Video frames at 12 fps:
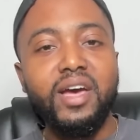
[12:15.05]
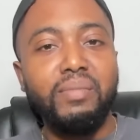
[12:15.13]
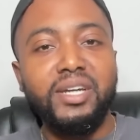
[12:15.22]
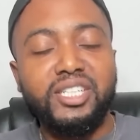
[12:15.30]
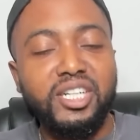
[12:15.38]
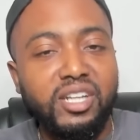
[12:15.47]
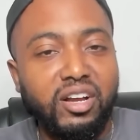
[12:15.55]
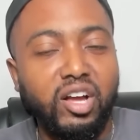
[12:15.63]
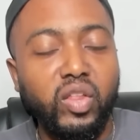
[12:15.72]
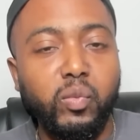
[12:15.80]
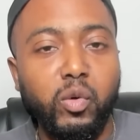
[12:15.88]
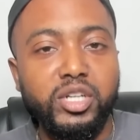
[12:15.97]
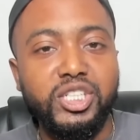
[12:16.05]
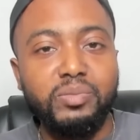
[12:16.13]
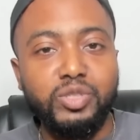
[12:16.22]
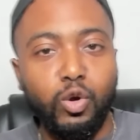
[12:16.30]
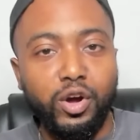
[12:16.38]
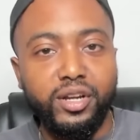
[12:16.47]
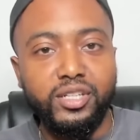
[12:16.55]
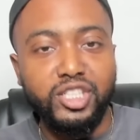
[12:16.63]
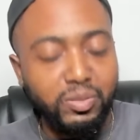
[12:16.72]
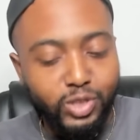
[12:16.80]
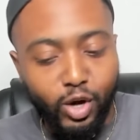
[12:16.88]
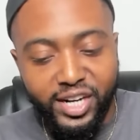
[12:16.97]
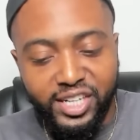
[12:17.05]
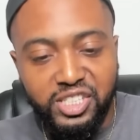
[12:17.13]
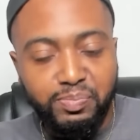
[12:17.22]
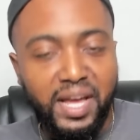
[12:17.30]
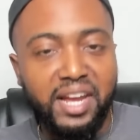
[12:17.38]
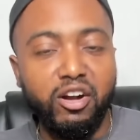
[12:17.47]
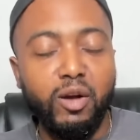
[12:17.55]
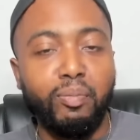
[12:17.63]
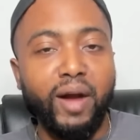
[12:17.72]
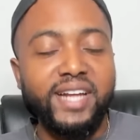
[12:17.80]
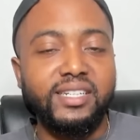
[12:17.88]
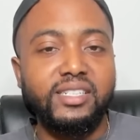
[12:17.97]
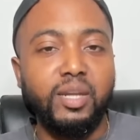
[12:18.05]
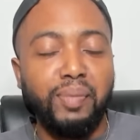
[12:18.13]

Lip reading: But she's uncomfortable with Jim Jordan. Jim Jordan just being in her presence.